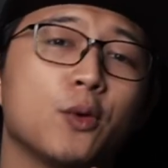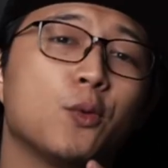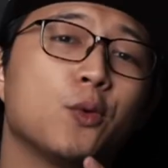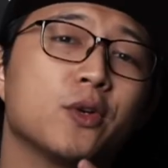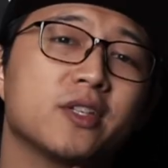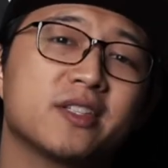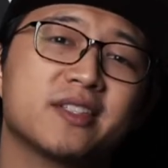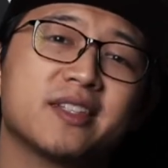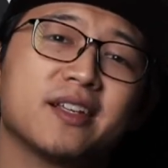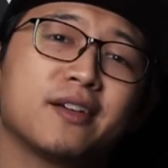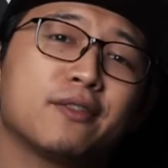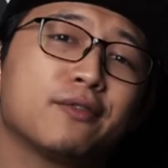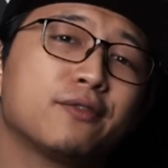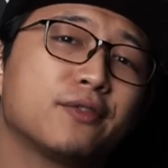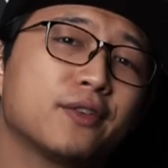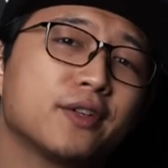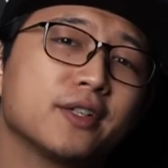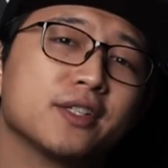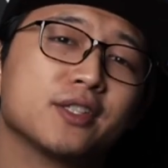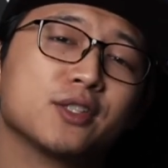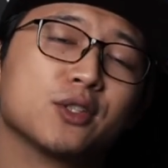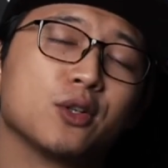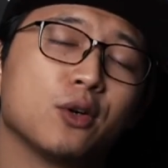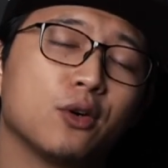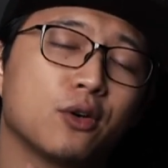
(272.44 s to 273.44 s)
was their
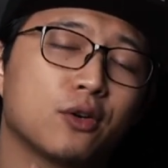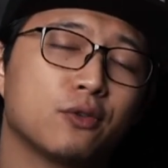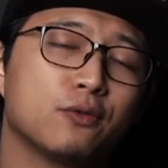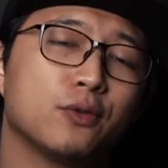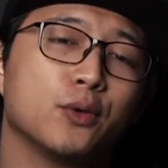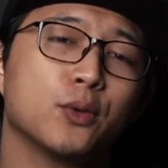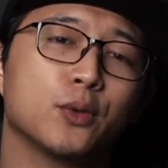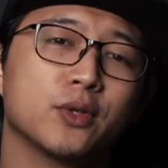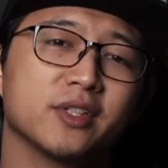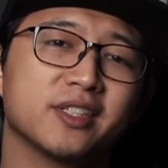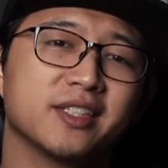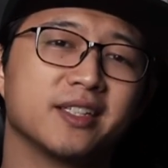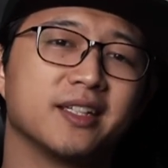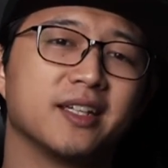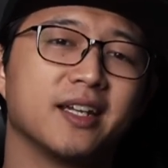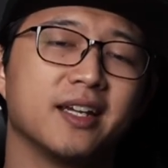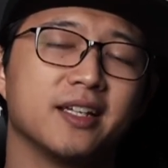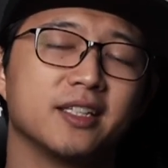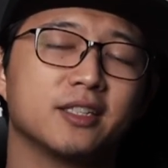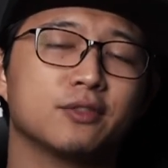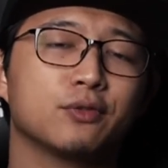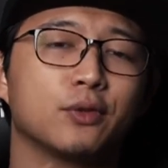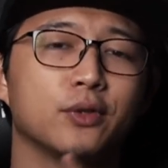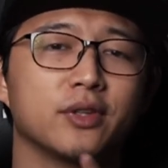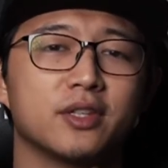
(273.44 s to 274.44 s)
first autofocusing
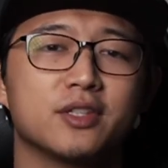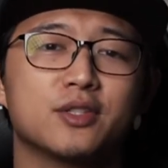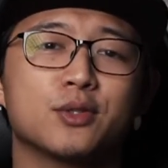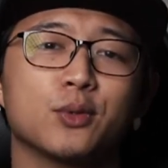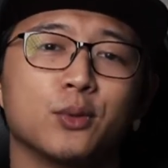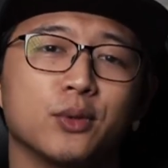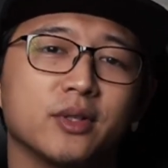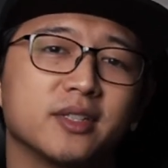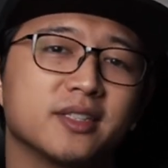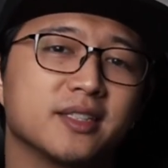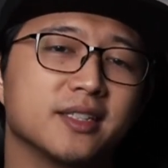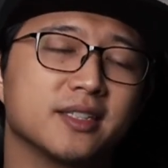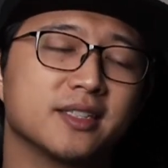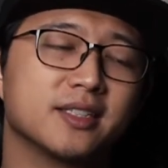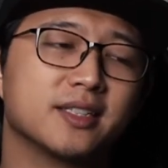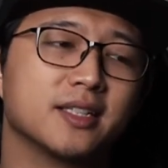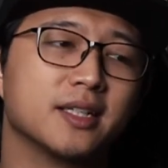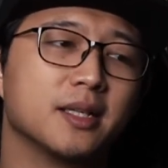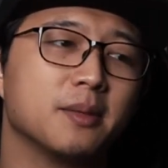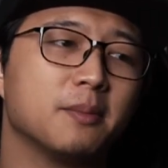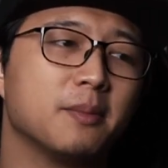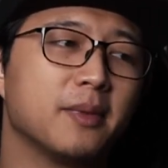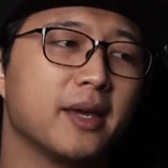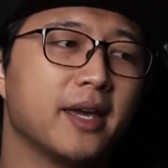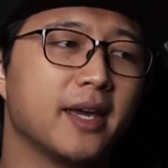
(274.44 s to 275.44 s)
lens for the Sony
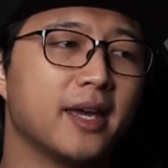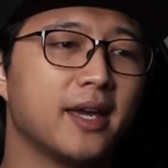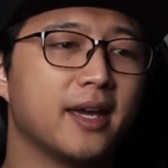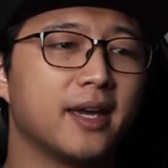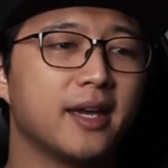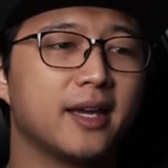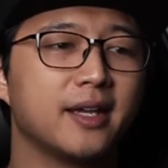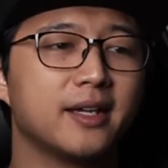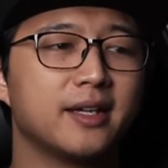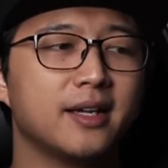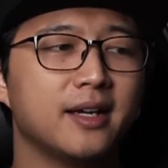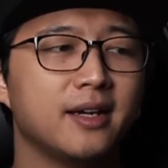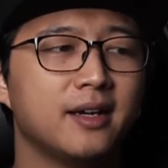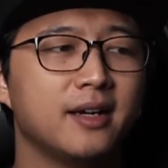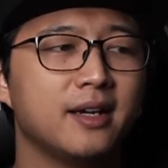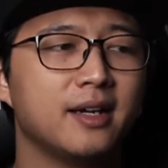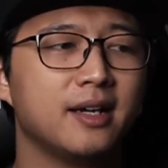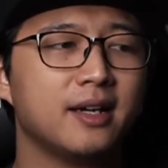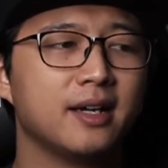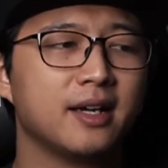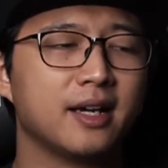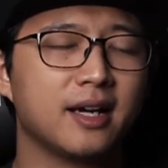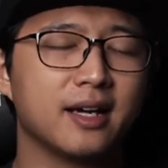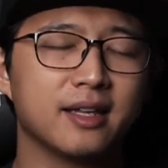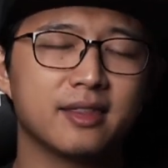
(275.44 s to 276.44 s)
system, and
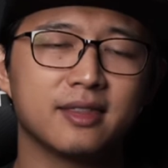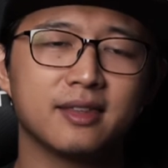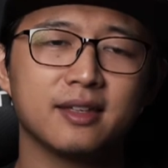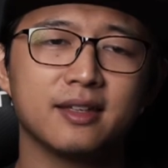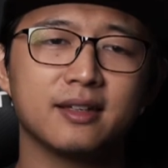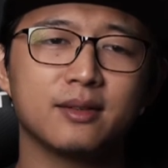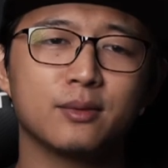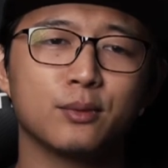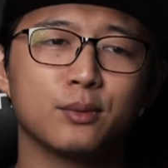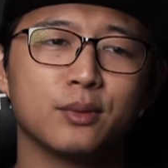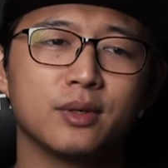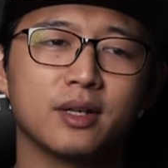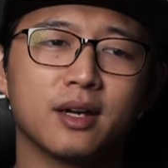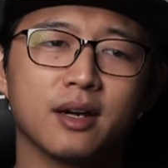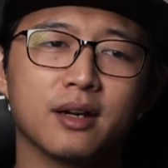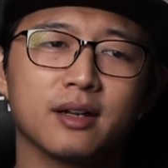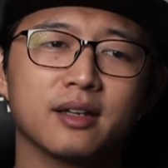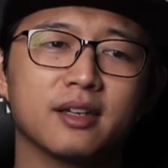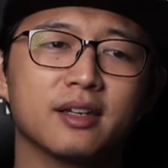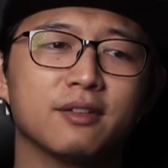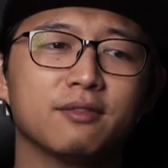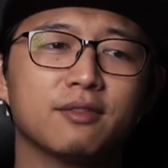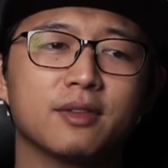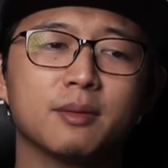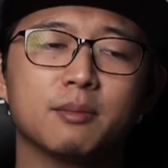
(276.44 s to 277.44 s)
I think we gotta
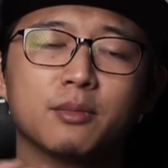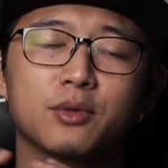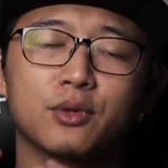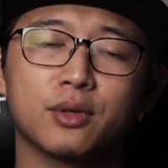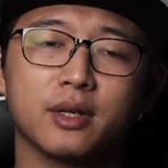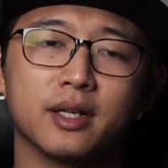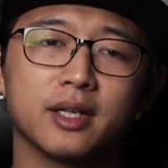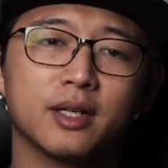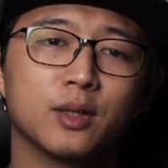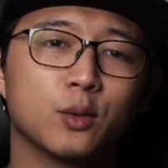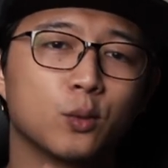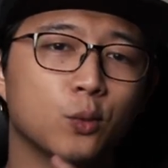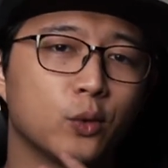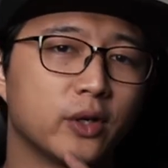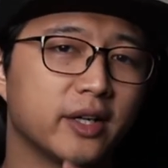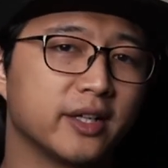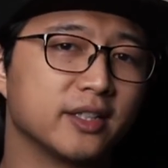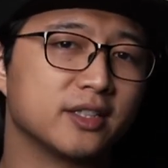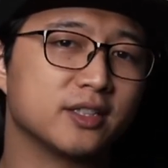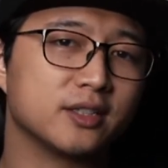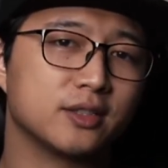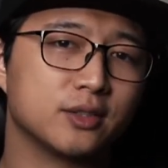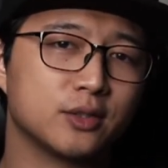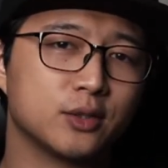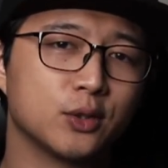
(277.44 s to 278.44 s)
give them credit where
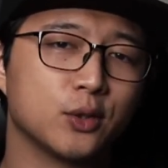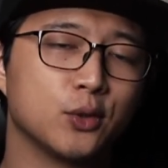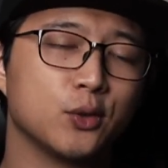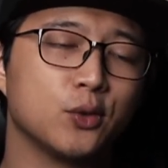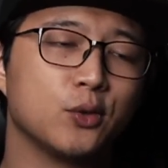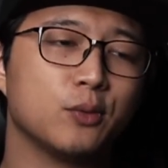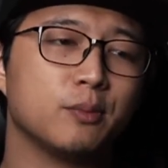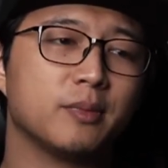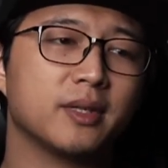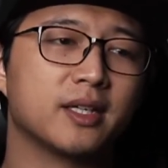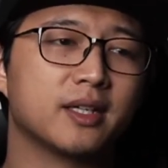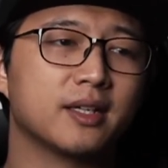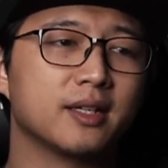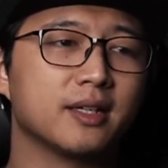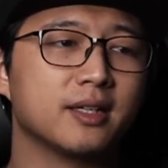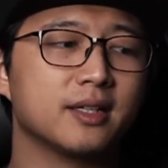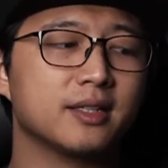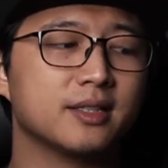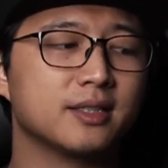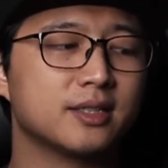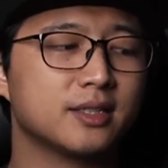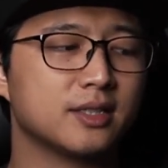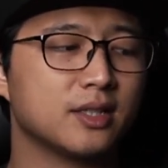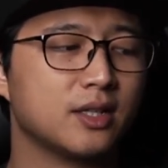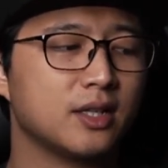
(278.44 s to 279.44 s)
it's due,
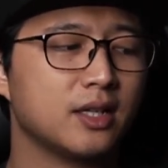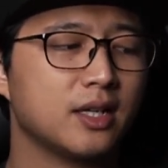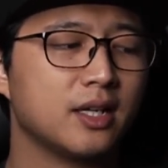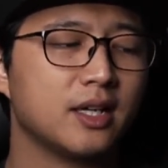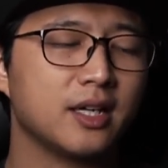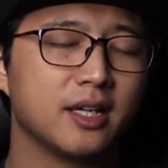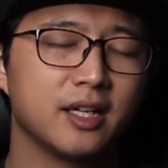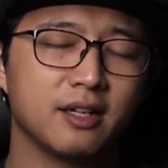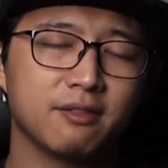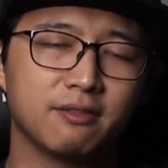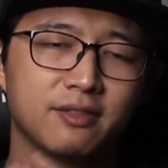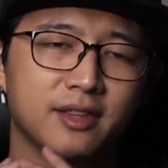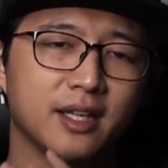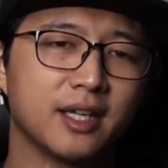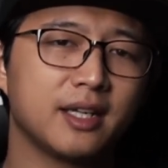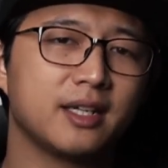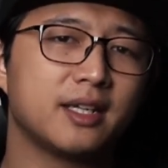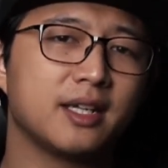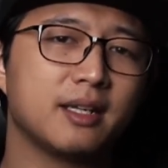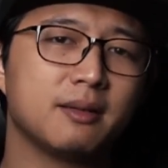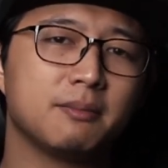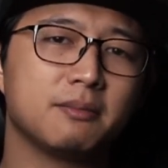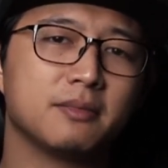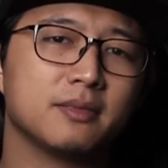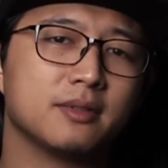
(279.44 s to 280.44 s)
because if they
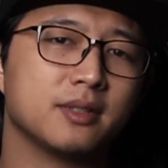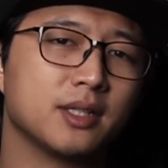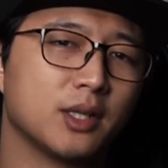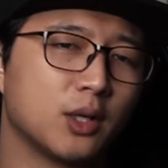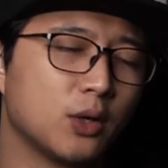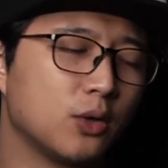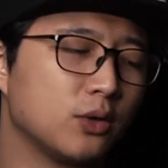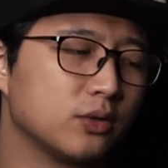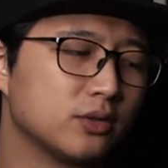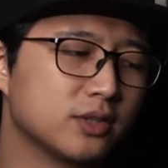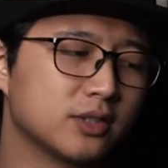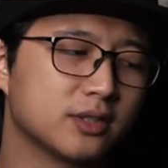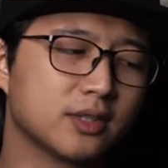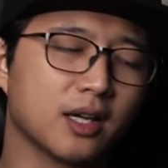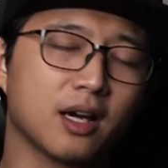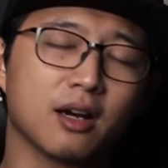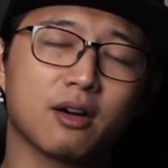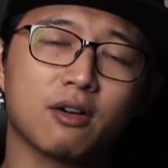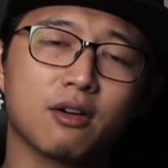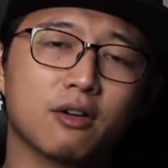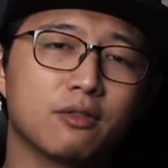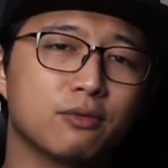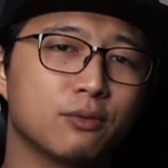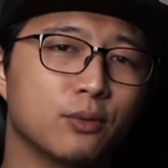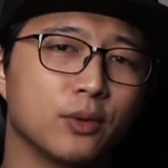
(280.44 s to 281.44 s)
didn't, start
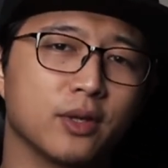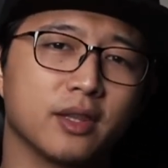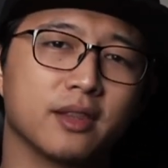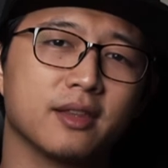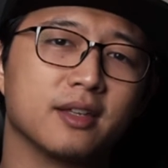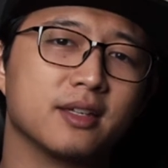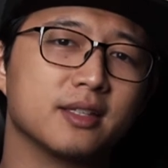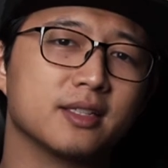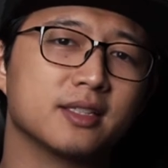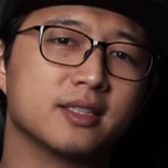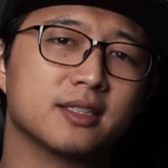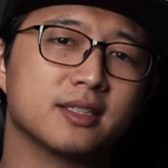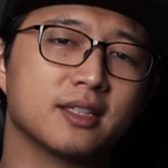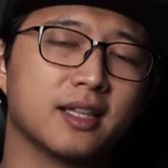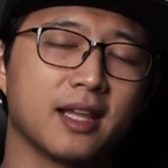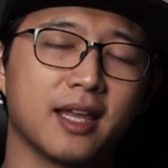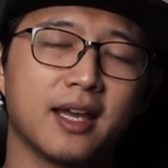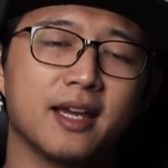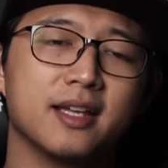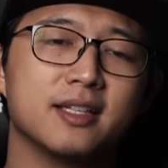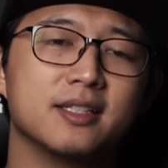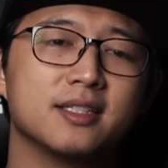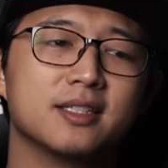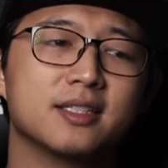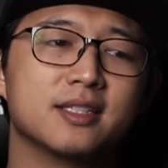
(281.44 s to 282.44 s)
off with this
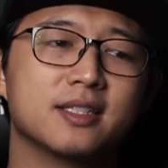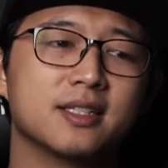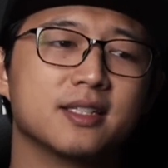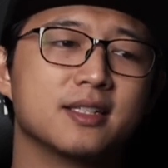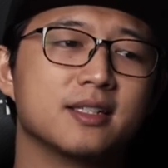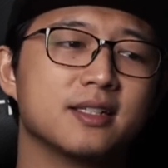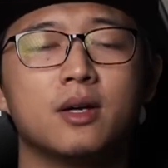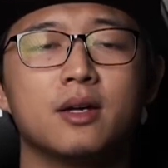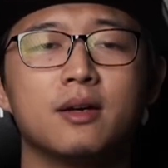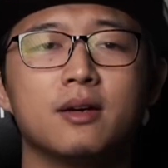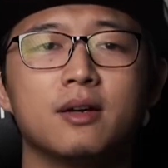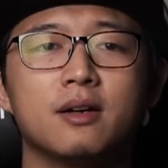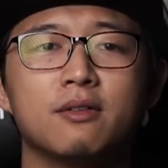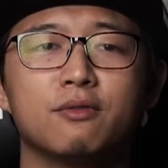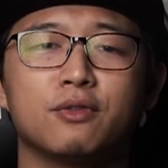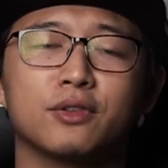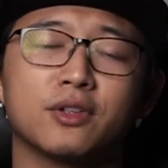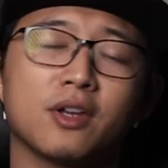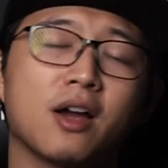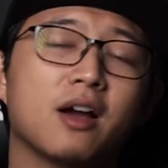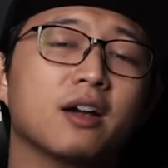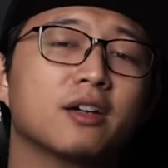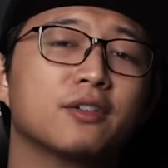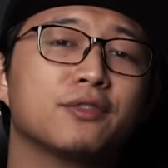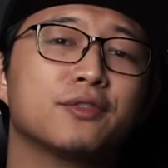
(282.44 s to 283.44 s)
lens,
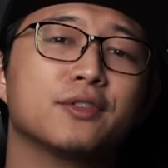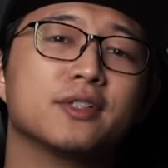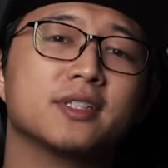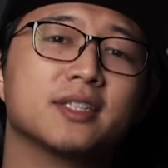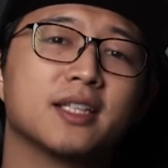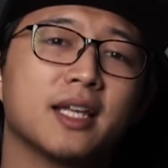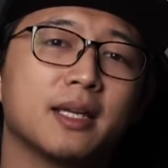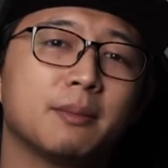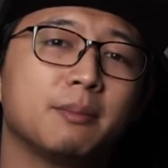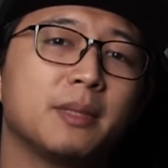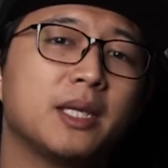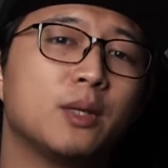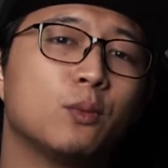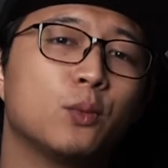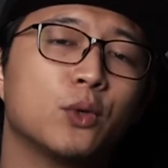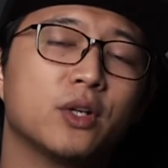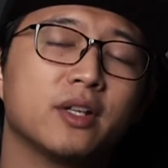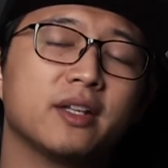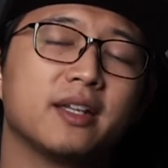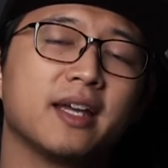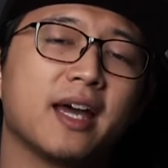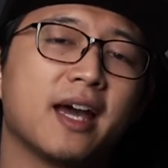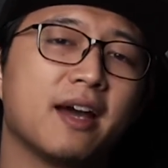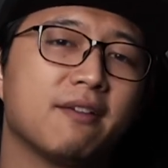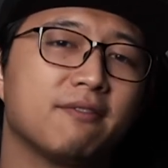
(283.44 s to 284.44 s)
photographers like me
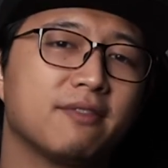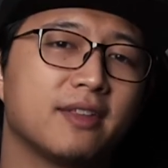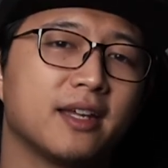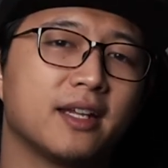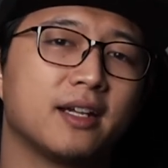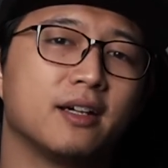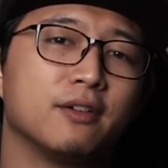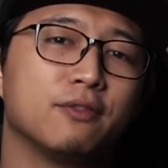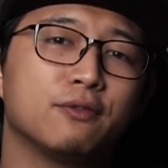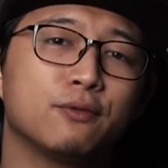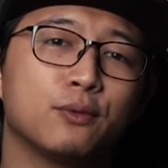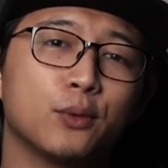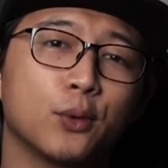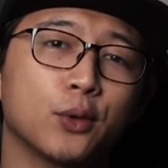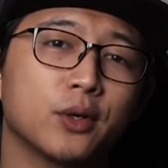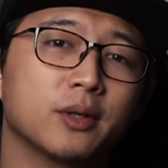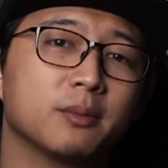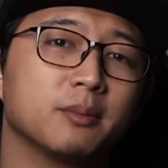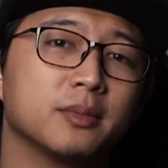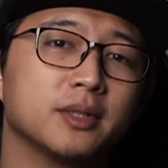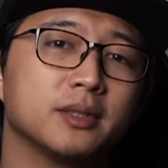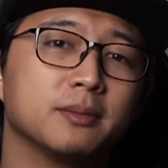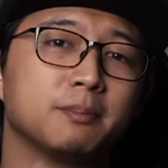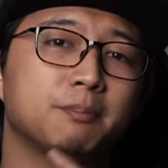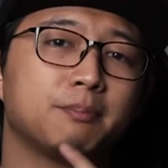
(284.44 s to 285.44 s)
wouldn't have that
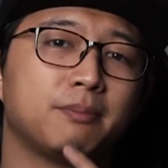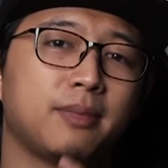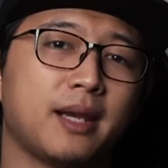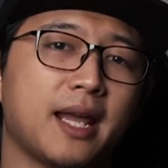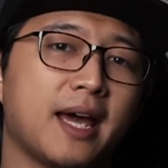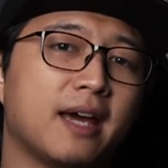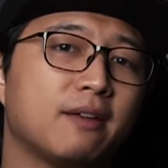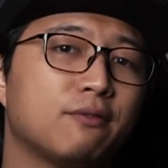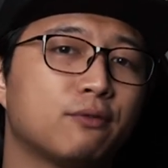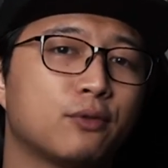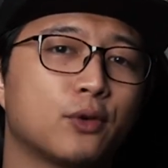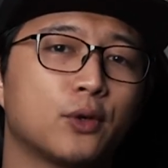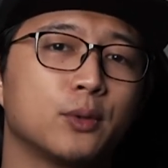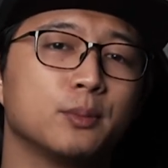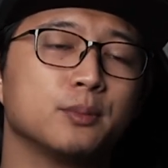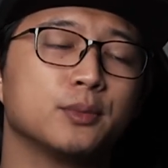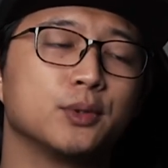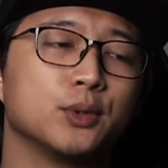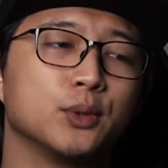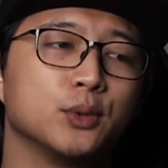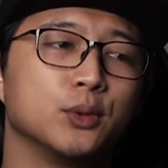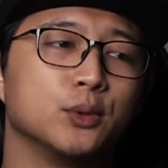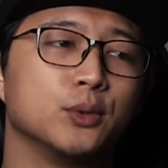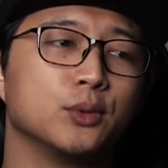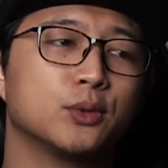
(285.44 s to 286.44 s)
affordable platform
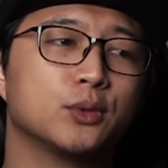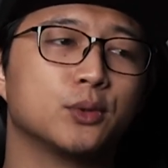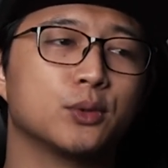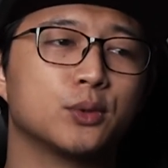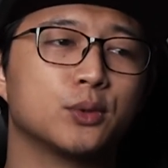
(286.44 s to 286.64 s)
to